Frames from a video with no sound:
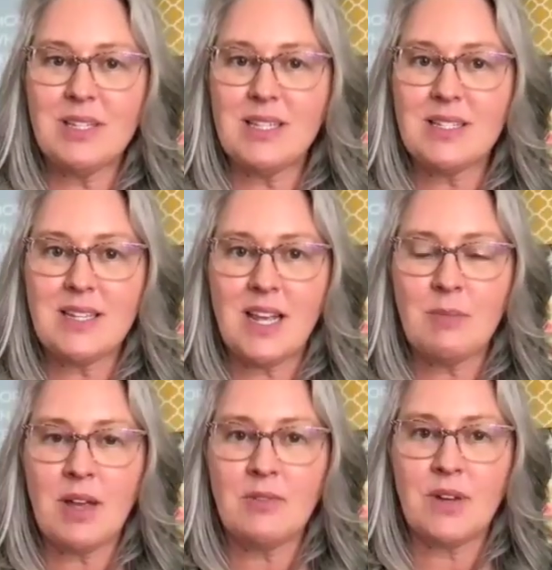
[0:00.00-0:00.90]
but this
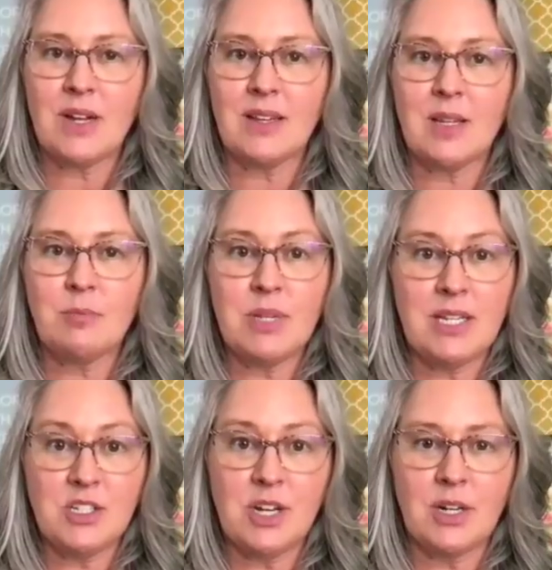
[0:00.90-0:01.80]
time I felt like
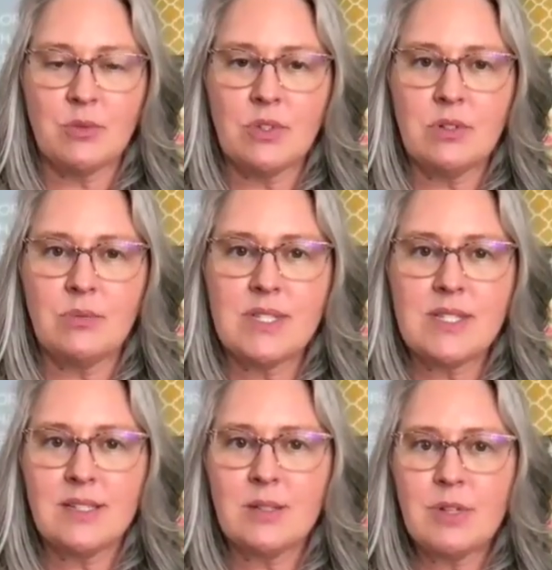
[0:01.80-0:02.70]
being general
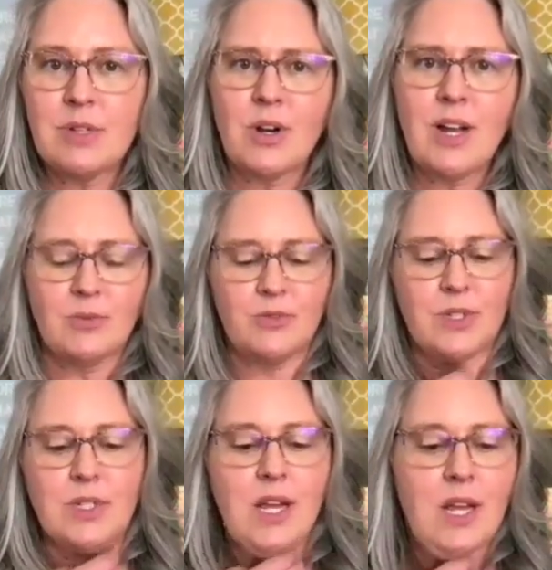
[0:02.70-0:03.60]
was a little bit more
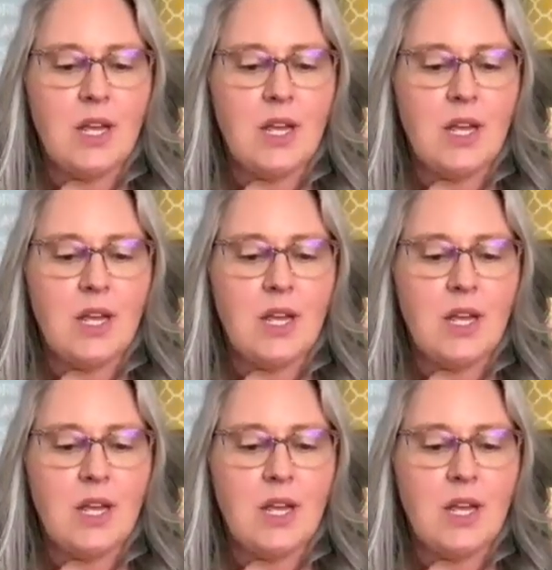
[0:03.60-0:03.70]
helpful.